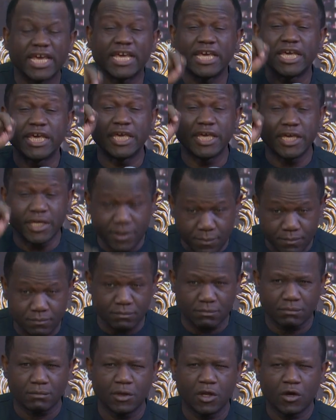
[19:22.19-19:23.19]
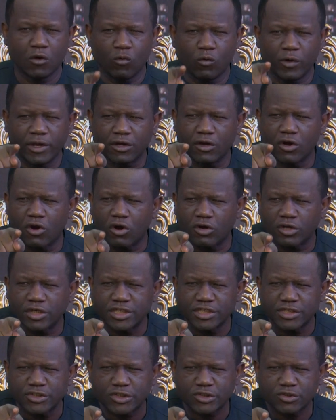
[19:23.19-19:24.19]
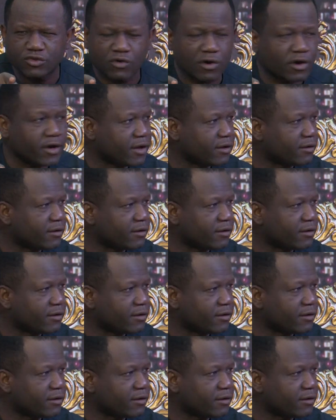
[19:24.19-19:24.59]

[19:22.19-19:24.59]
him will God destroy.